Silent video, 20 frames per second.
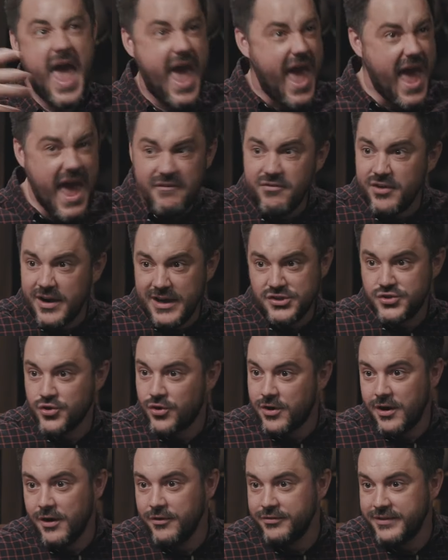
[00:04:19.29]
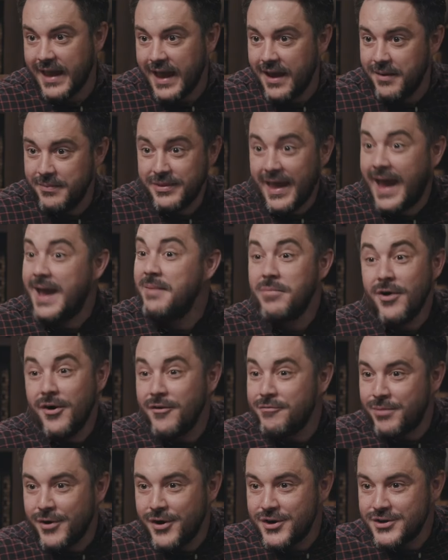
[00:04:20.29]
every sort of type
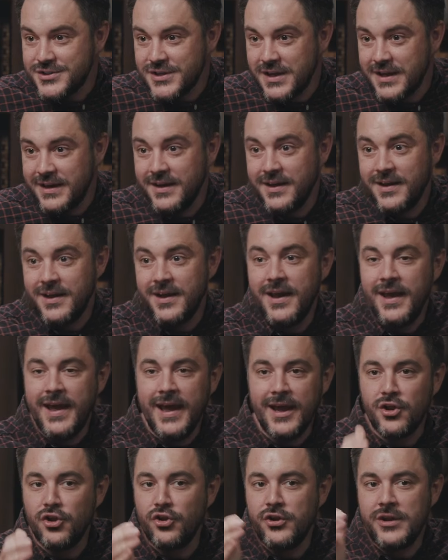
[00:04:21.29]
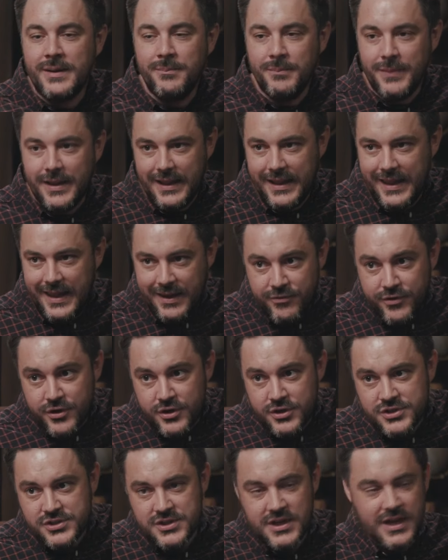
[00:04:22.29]
of person, including
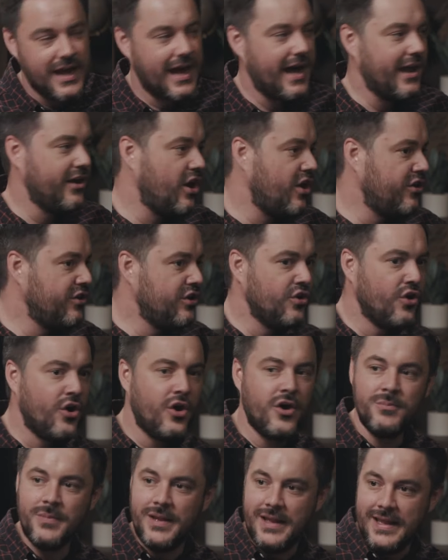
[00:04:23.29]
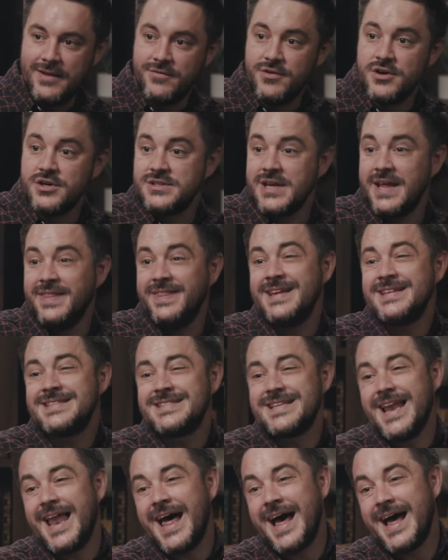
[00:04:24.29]
believers and non-believers. And
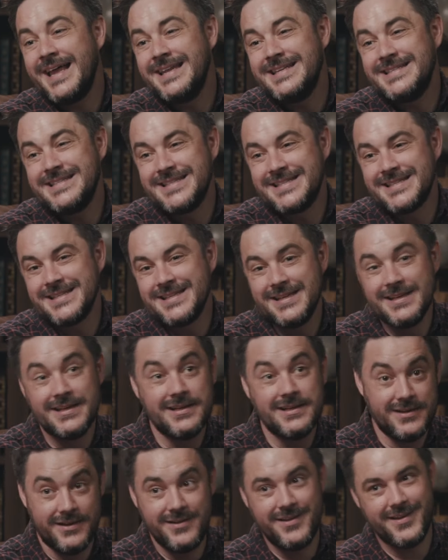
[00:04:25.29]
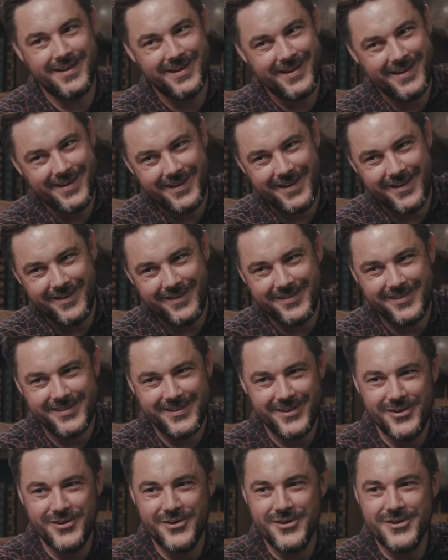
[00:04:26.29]
this land,
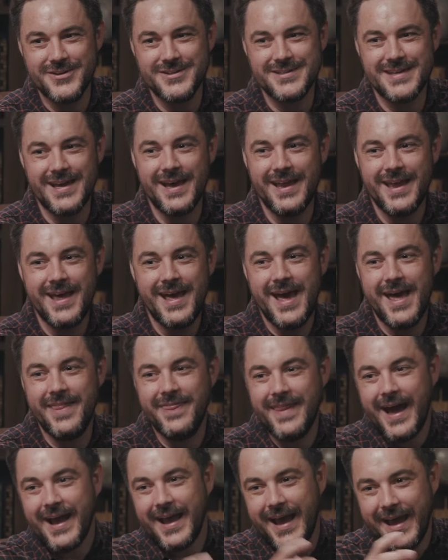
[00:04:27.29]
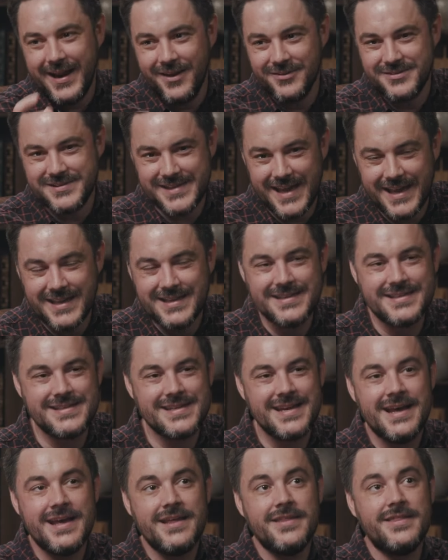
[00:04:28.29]
to use it in that kind of
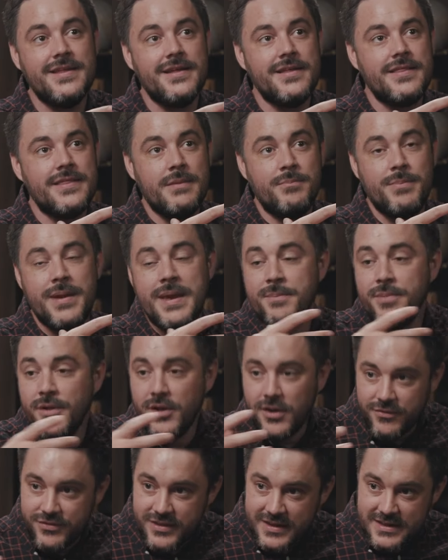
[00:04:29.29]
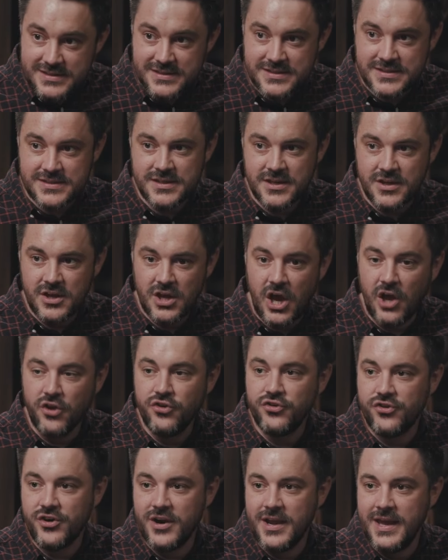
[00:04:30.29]
sense, the people of this
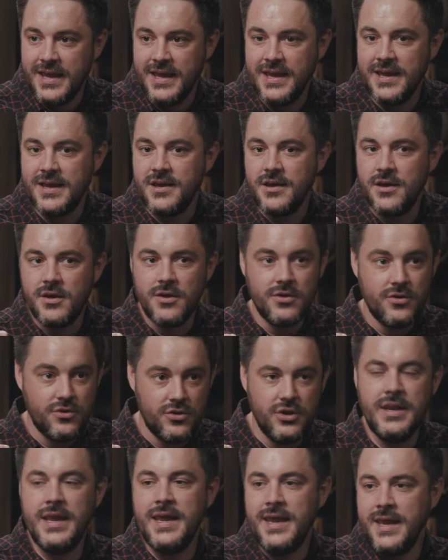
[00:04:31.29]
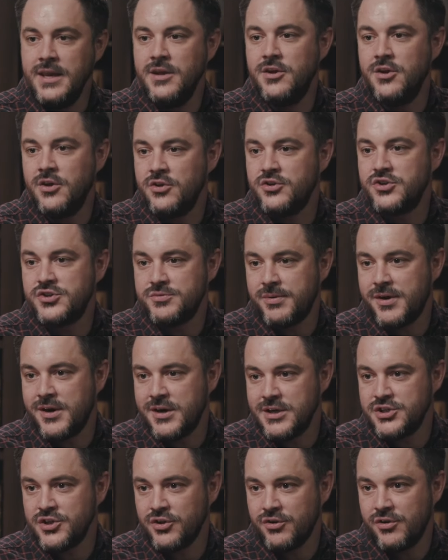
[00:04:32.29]
country need
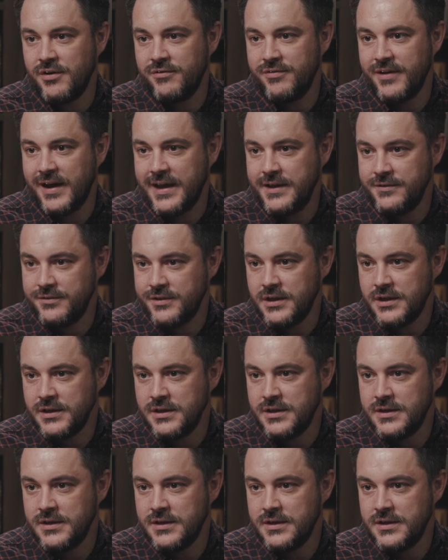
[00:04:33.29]
spiritual revival.